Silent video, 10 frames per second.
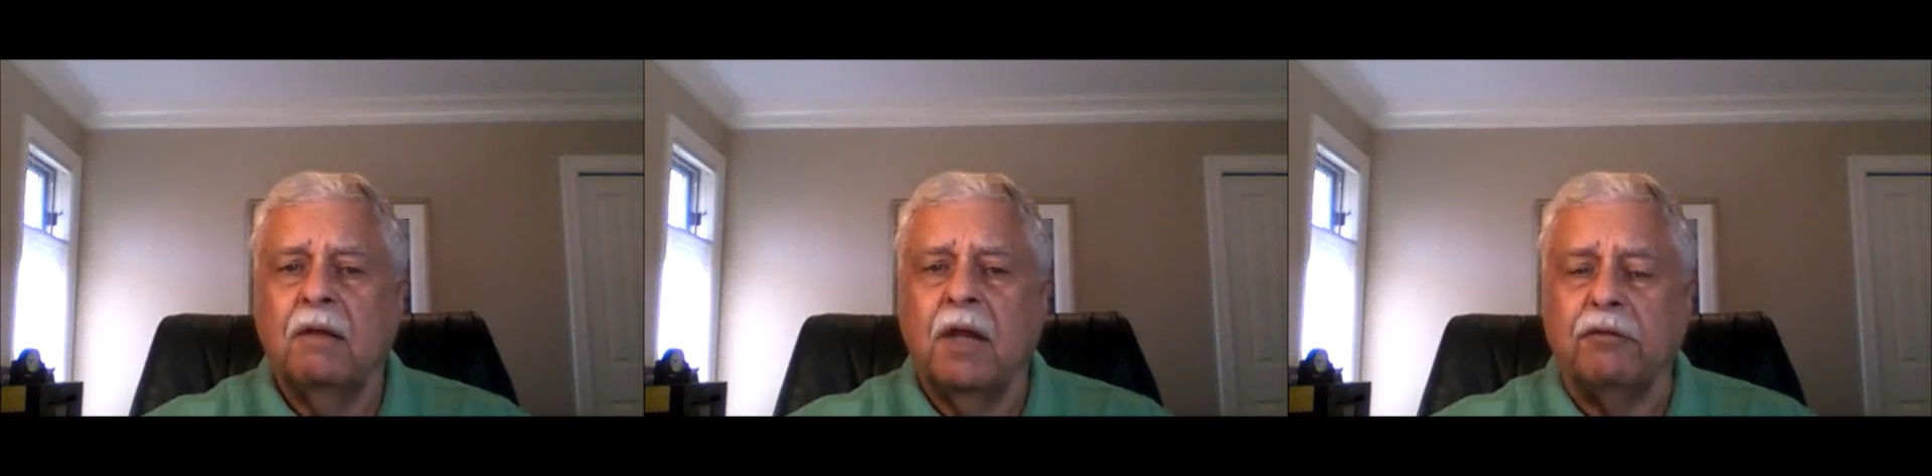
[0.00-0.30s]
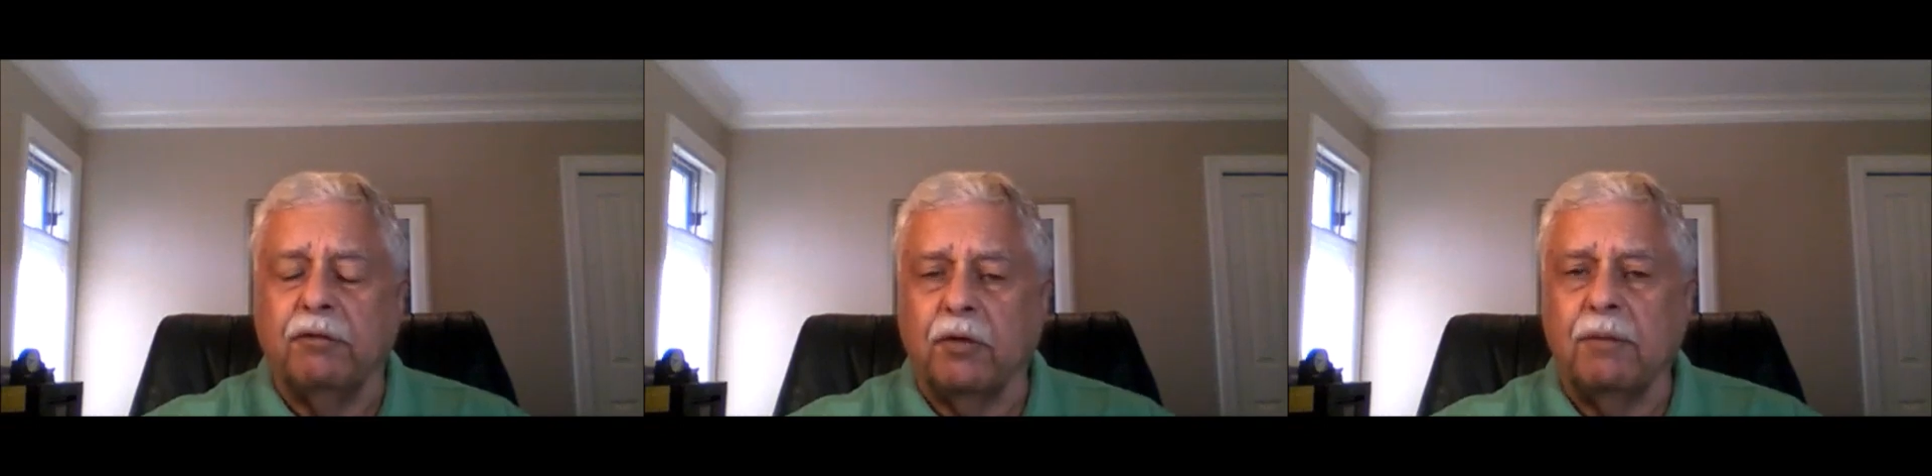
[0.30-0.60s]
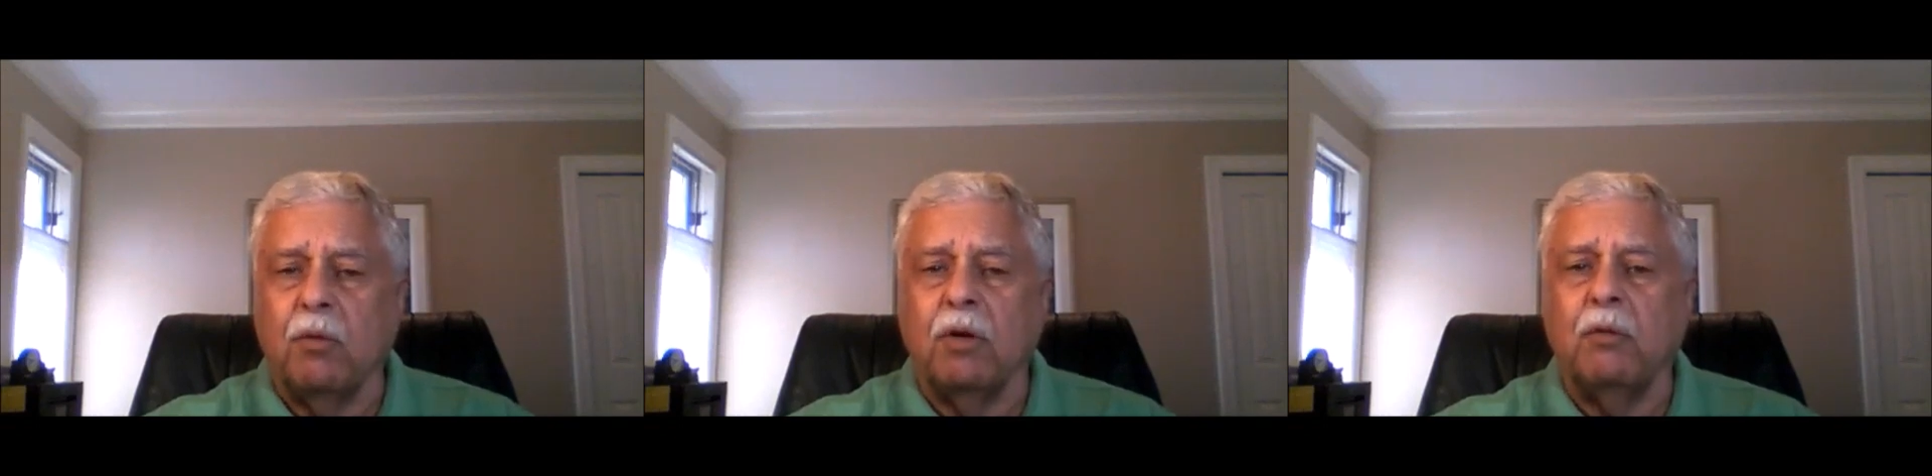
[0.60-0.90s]
And
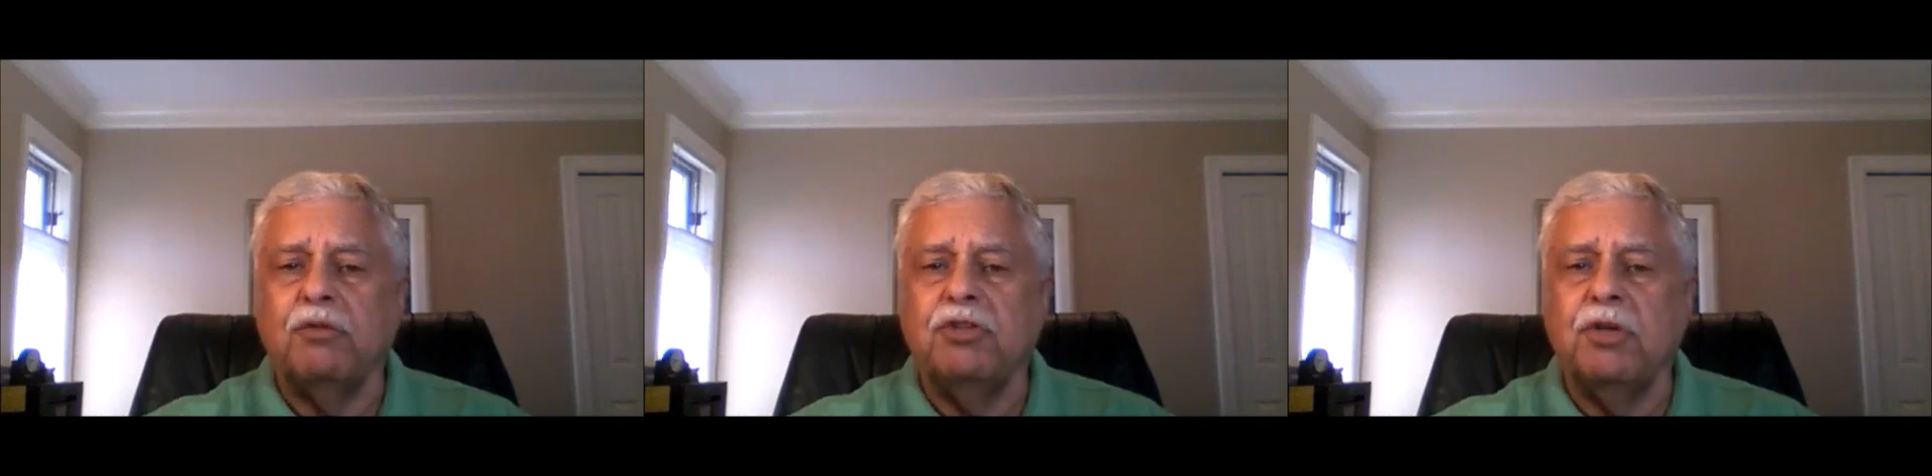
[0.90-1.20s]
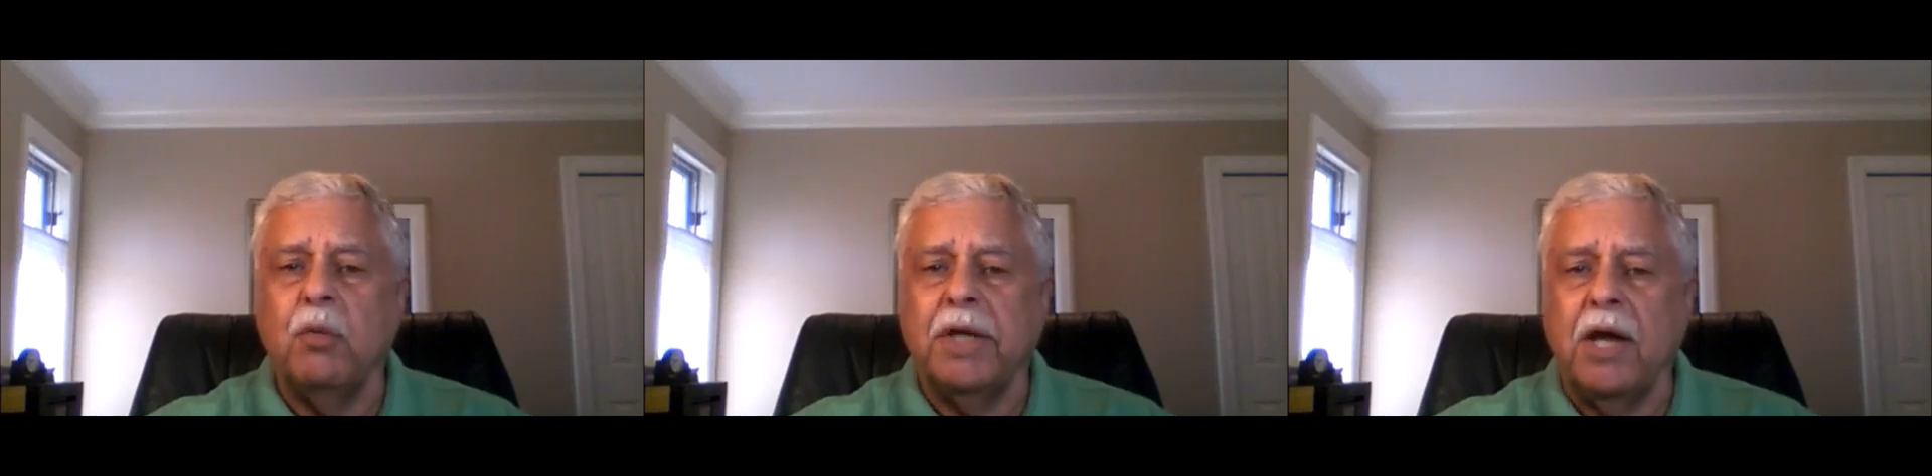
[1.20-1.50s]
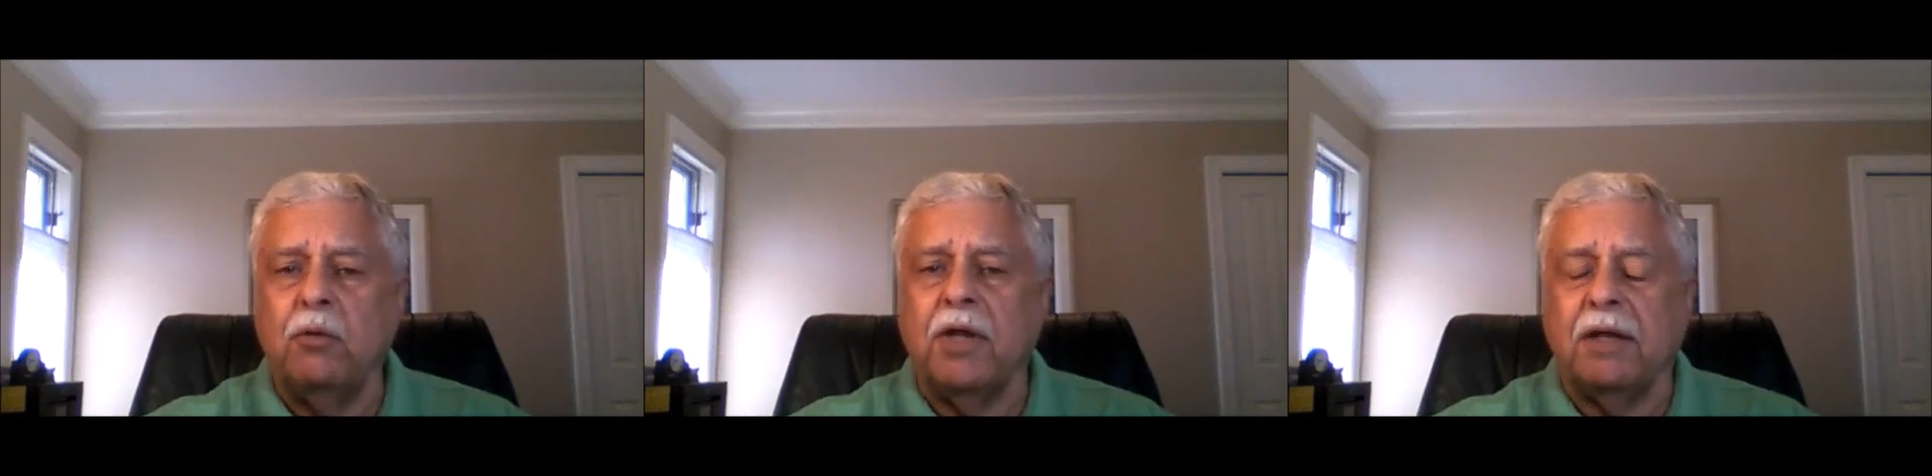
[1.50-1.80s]
furthermore, when she went
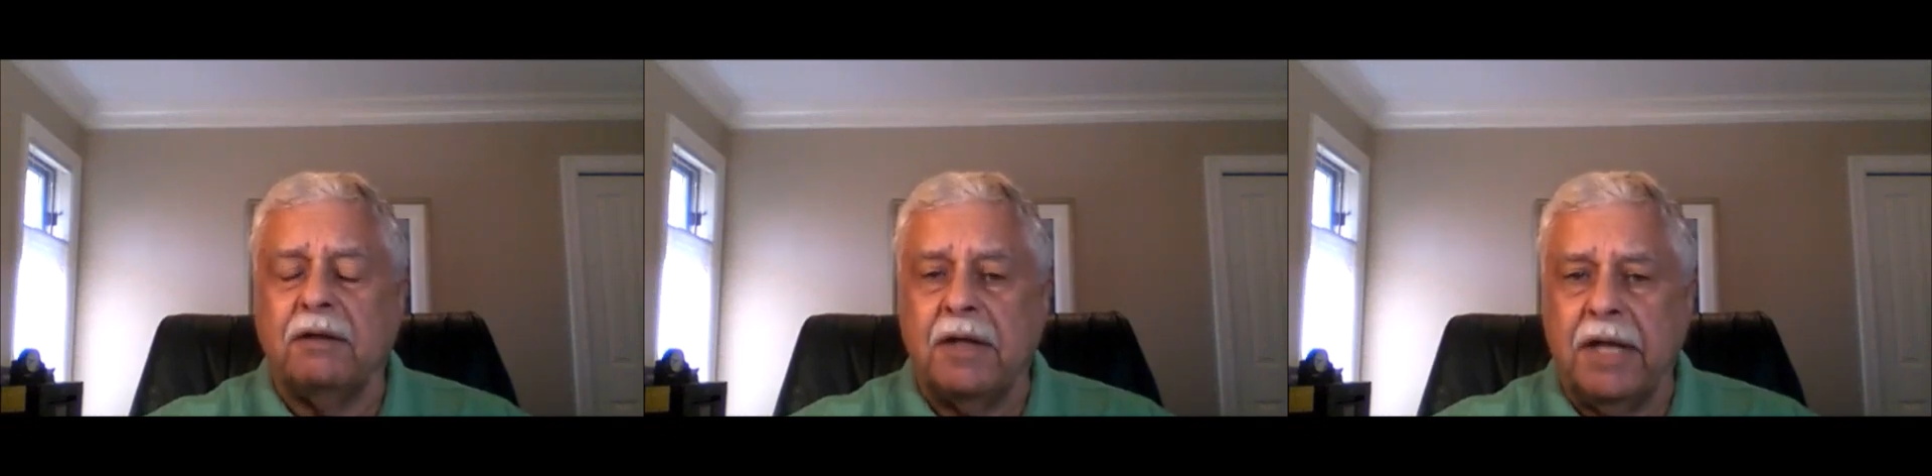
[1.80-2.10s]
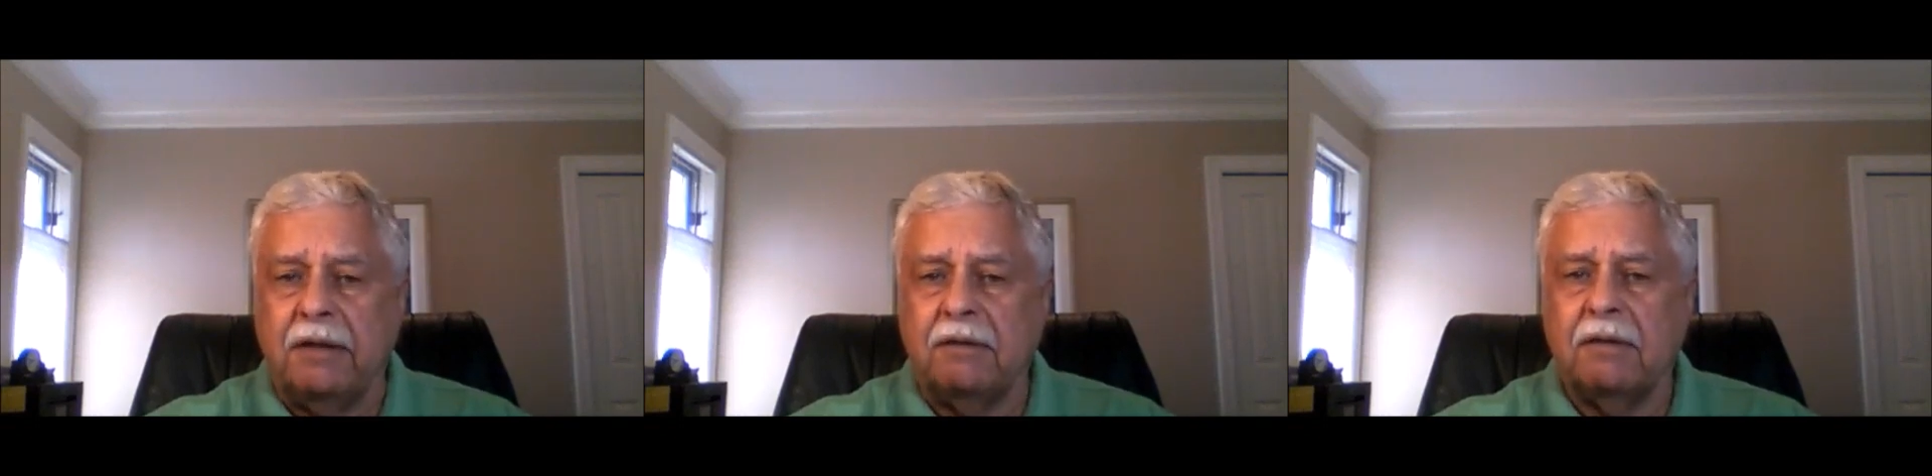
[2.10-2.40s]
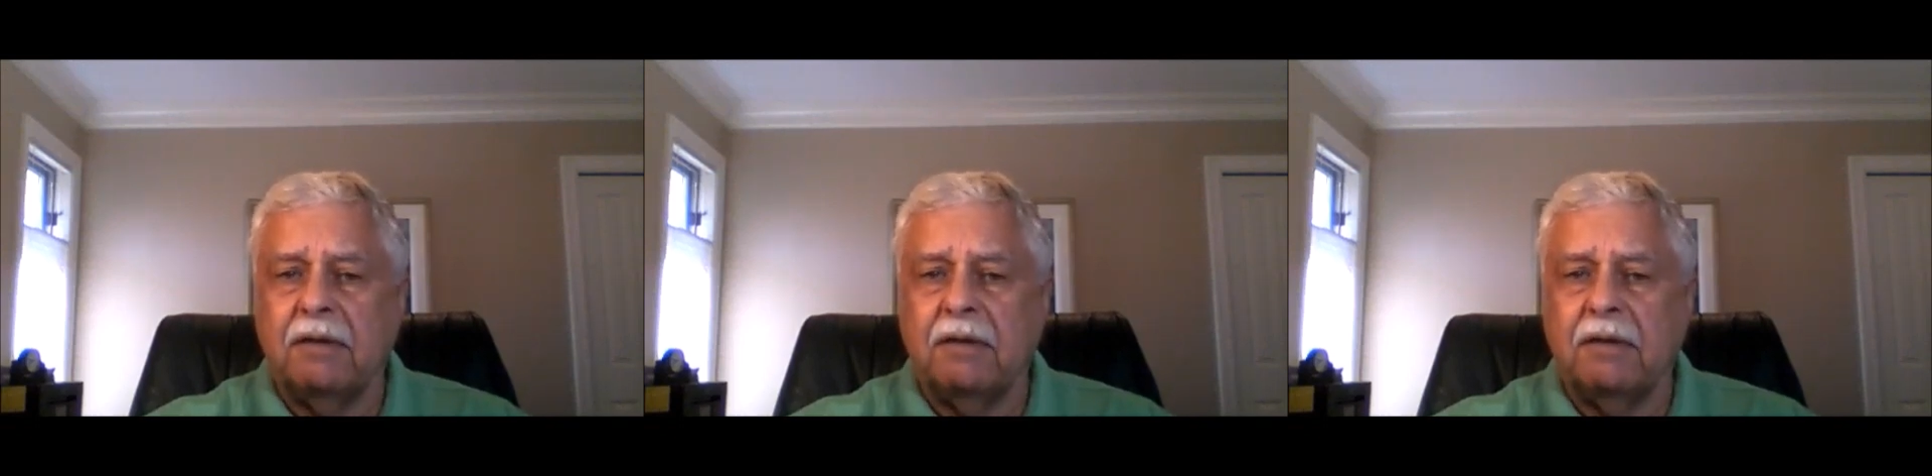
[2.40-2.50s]
out at night